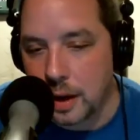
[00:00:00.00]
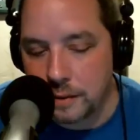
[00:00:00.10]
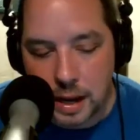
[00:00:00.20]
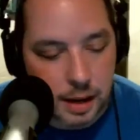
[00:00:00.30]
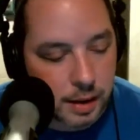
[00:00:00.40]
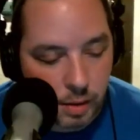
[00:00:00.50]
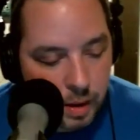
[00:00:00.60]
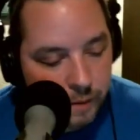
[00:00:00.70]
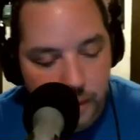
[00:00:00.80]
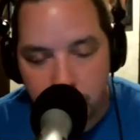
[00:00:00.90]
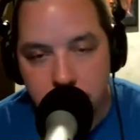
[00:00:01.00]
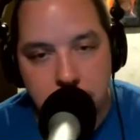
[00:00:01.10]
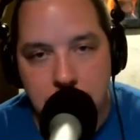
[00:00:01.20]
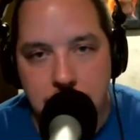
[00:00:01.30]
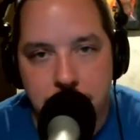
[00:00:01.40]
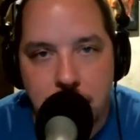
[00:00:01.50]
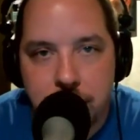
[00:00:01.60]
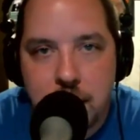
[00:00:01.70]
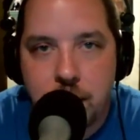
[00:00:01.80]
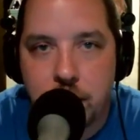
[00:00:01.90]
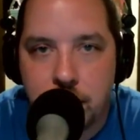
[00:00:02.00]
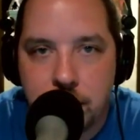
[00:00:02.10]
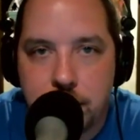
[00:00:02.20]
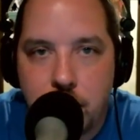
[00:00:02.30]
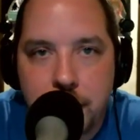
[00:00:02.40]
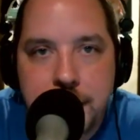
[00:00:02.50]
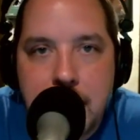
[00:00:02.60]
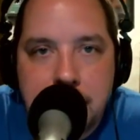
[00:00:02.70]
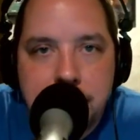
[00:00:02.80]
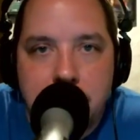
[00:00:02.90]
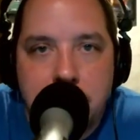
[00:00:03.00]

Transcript: I've got it on my phone, but I've never broadcast from